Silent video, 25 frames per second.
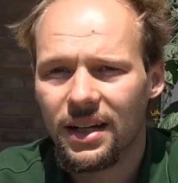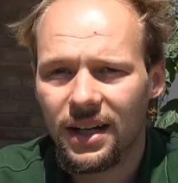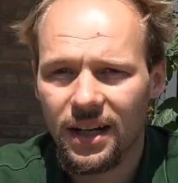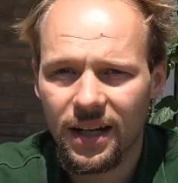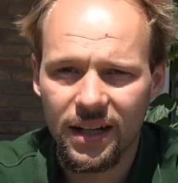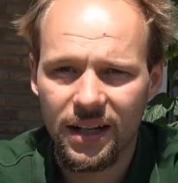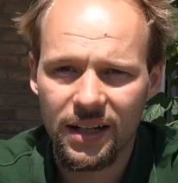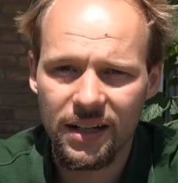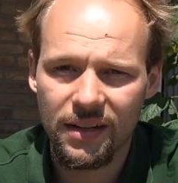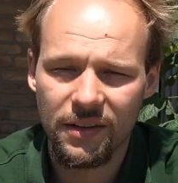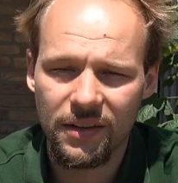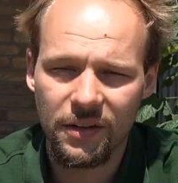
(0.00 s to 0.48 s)

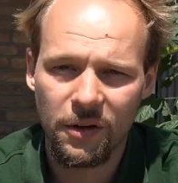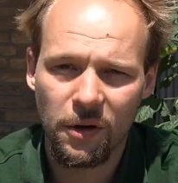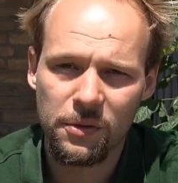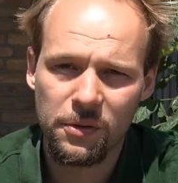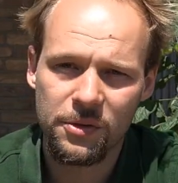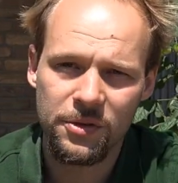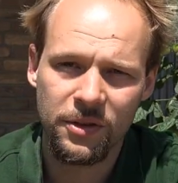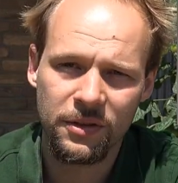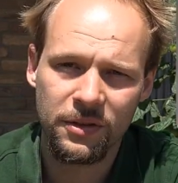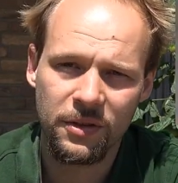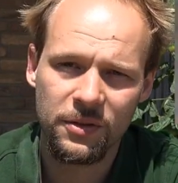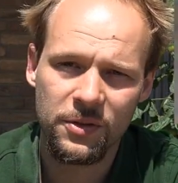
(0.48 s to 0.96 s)
the
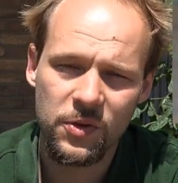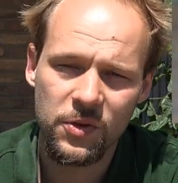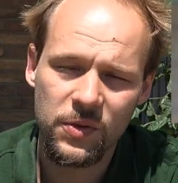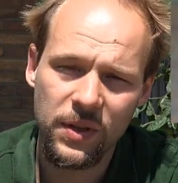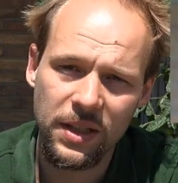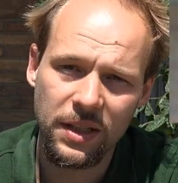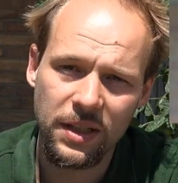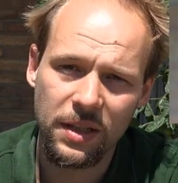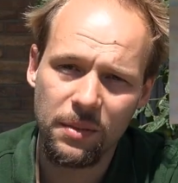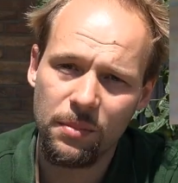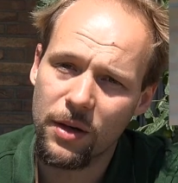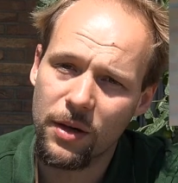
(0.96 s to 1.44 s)
horizontal
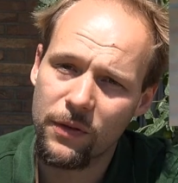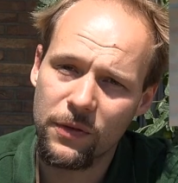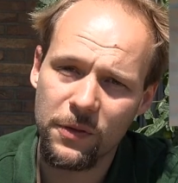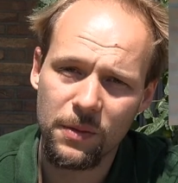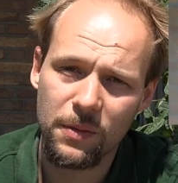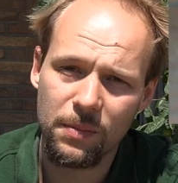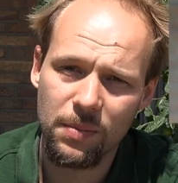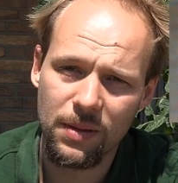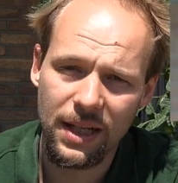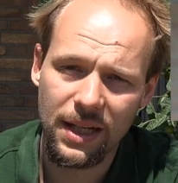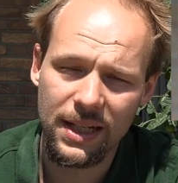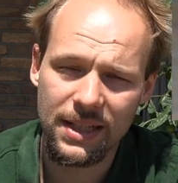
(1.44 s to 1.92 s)
string above
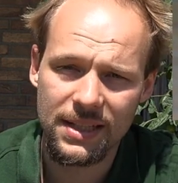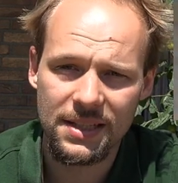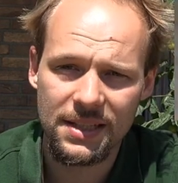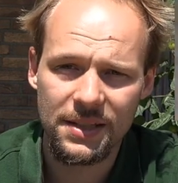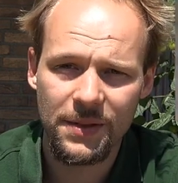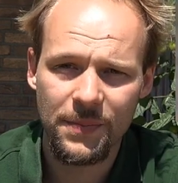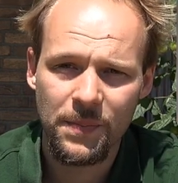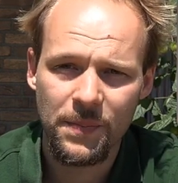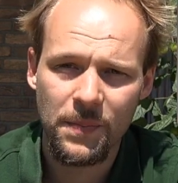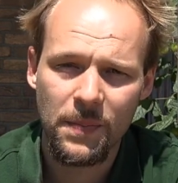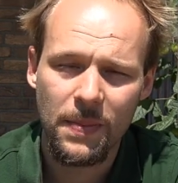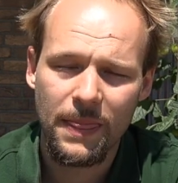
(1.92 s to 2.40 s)
your plants.
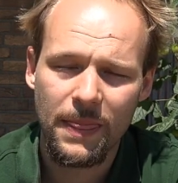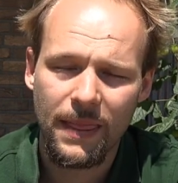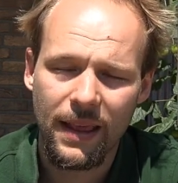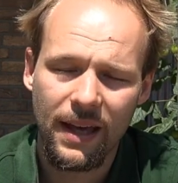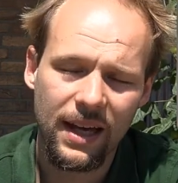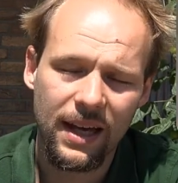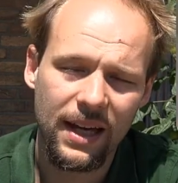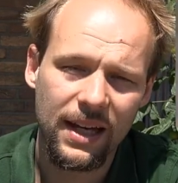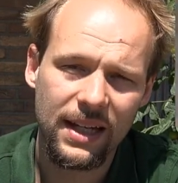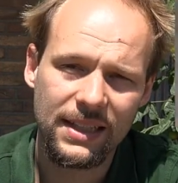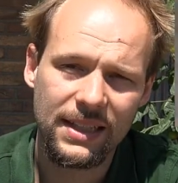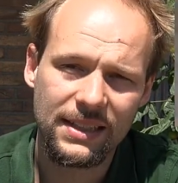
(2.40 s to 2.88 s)

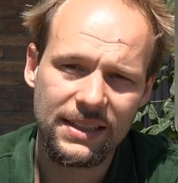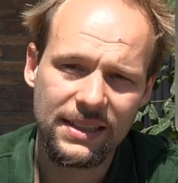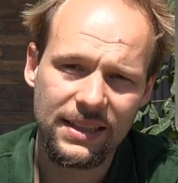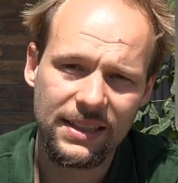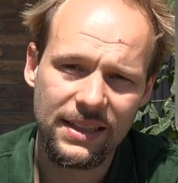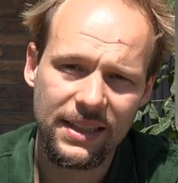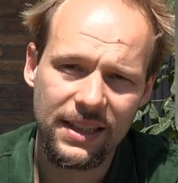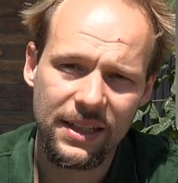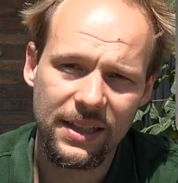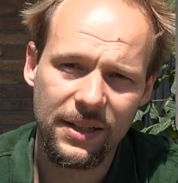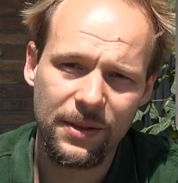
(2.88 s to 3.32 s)
And